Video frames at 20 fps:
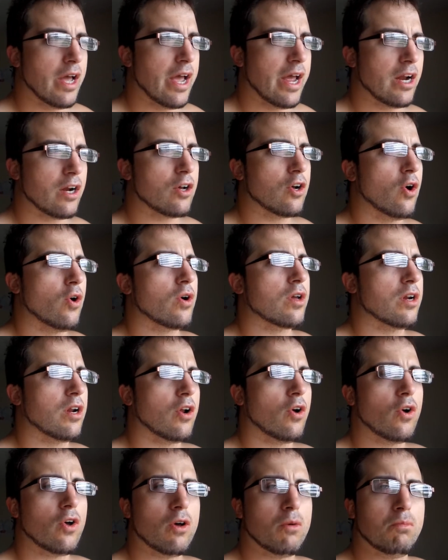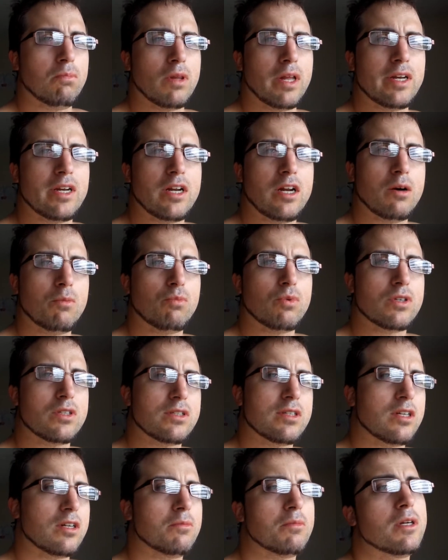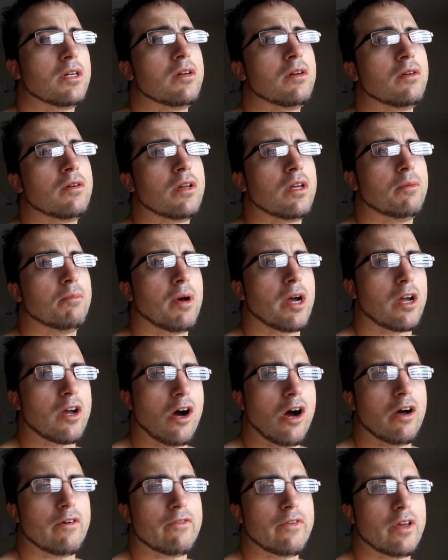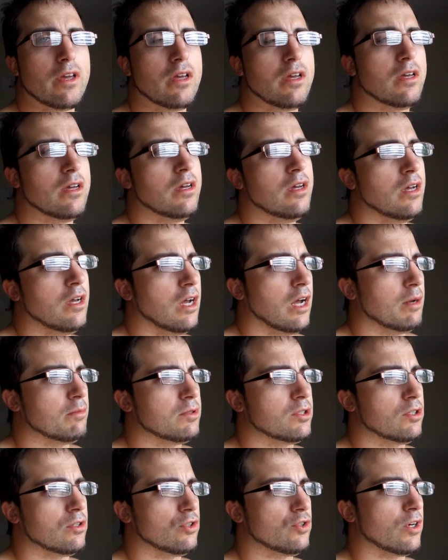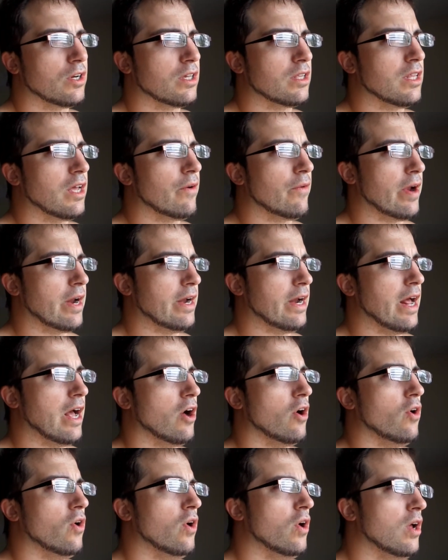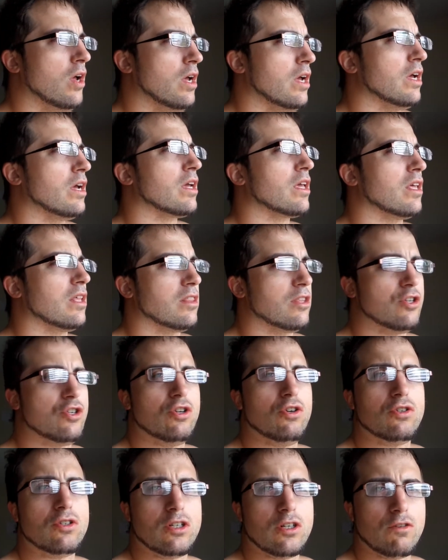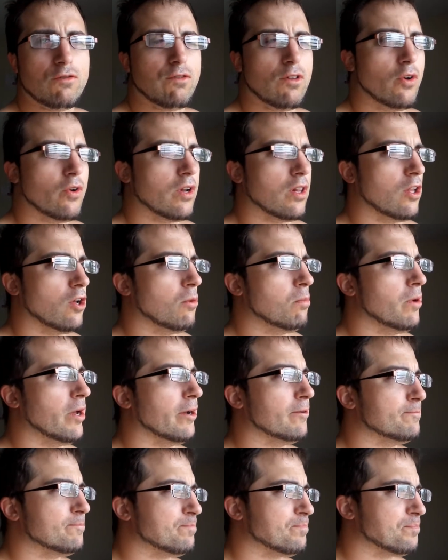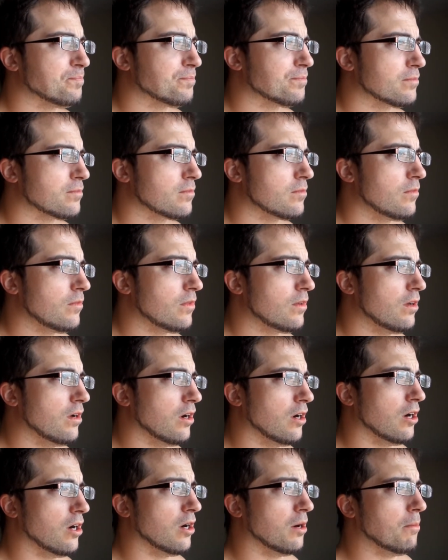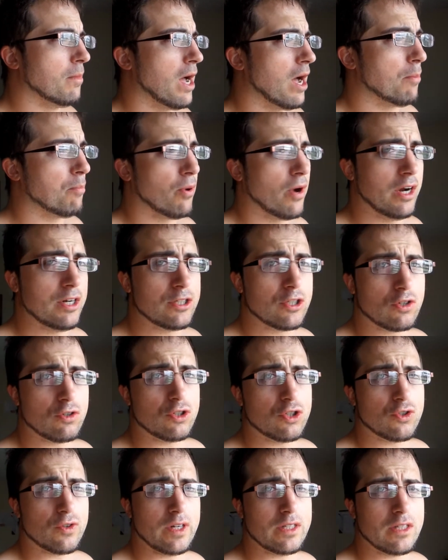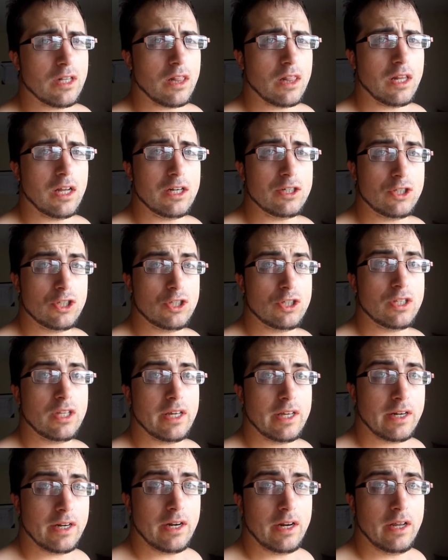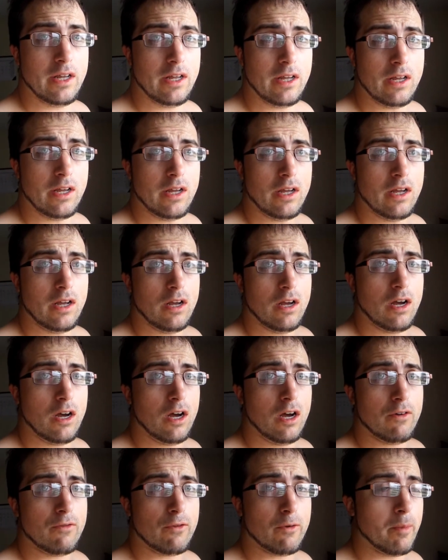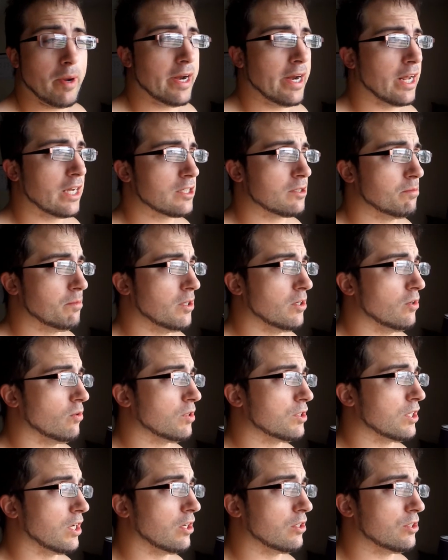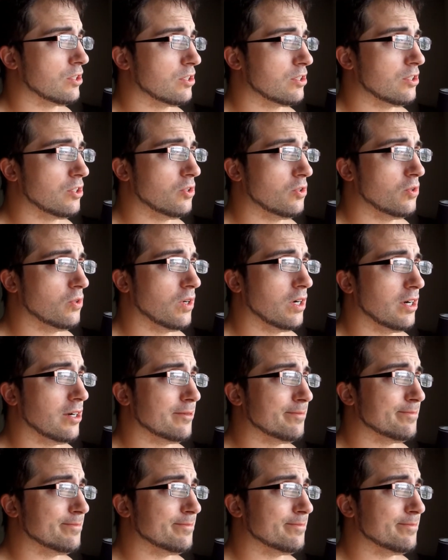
and coconut oil blended up with cinnamon in my coffee. I'm still drinking that right now. Get the juices flowing a little bit. I'll probably just go straight to lunch then for my next meal, which I'll just do